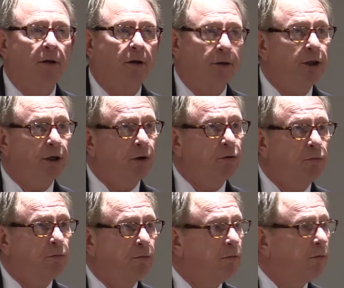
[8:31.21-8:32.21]
You know,
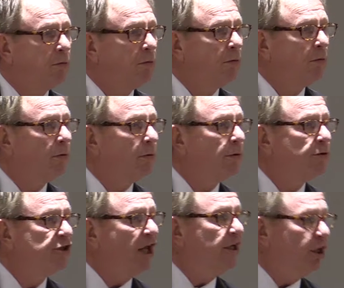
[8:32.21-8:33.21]

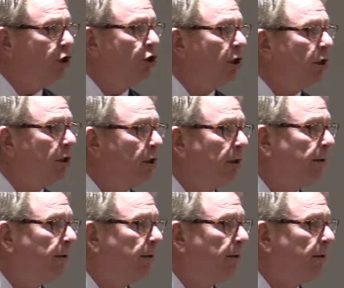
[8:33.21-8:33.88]
Sandy Hook.